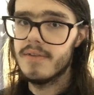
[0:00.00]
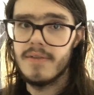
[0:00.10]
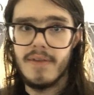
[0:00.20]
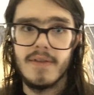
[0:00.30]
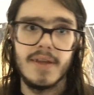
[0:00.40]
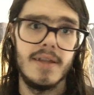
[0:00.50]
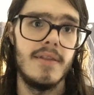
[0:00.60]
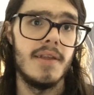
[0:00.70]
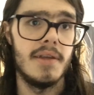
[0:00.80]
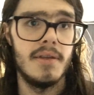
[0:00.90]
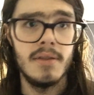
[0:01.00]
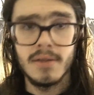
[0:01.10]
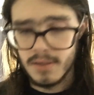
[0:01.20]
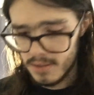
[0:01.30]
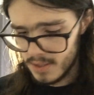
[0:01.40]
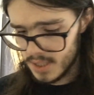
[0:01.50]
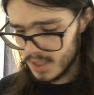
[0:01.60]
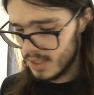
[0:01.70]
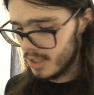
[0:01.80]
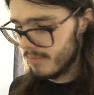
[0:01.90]
doesn't see the kid there,
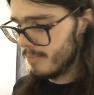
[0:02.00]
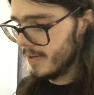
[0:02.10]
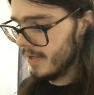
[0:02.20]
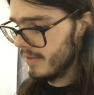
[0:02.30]
but